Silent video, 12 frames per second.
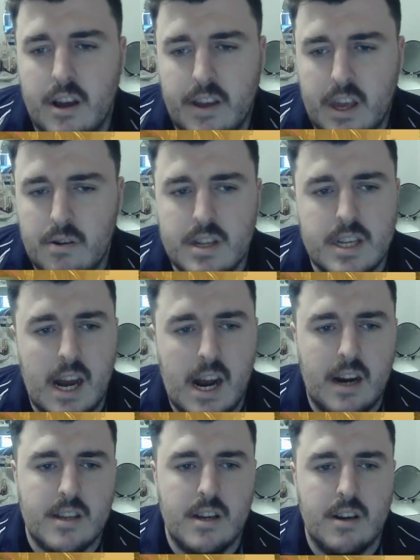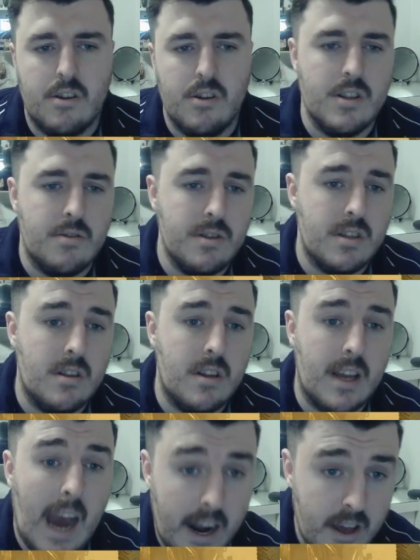I killed his character and gone into his
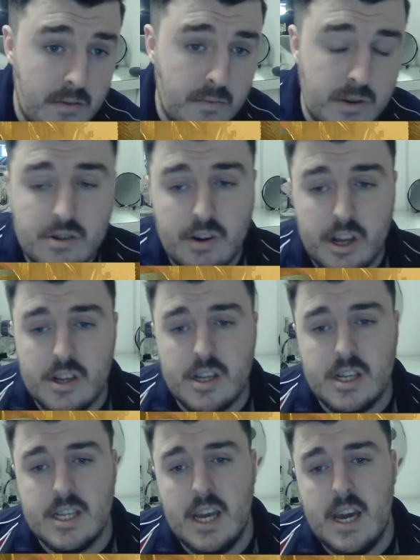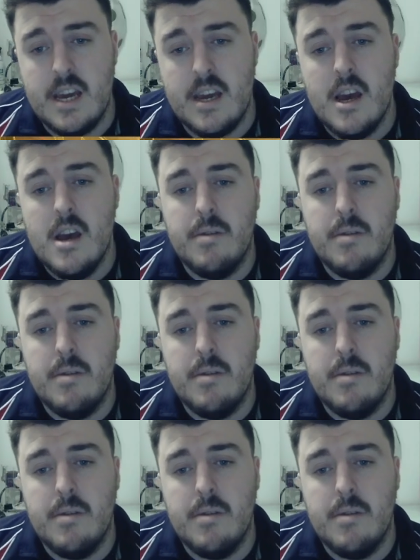cannon, which is really good to see.